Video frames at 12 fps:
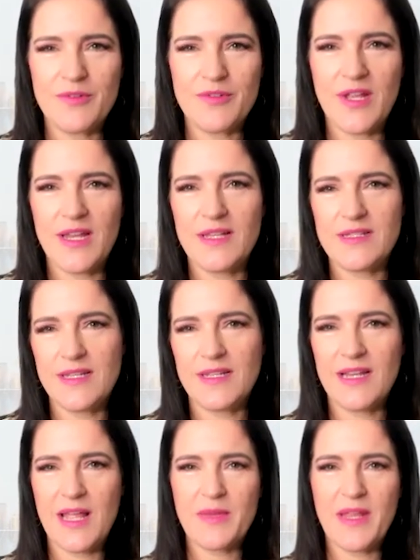neutrality
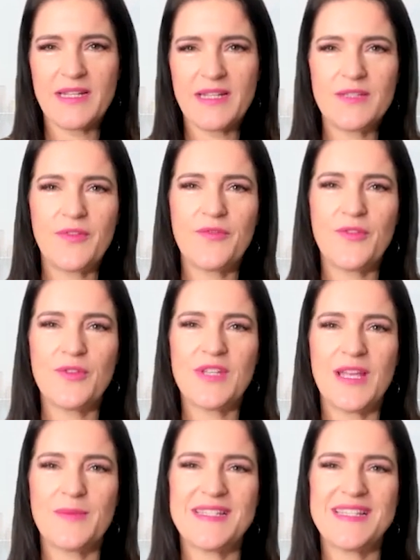and climate active a few
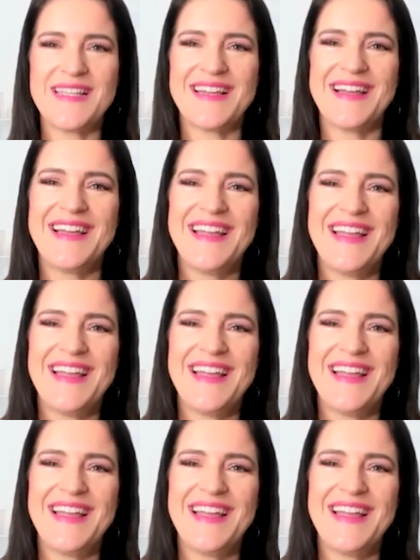times here.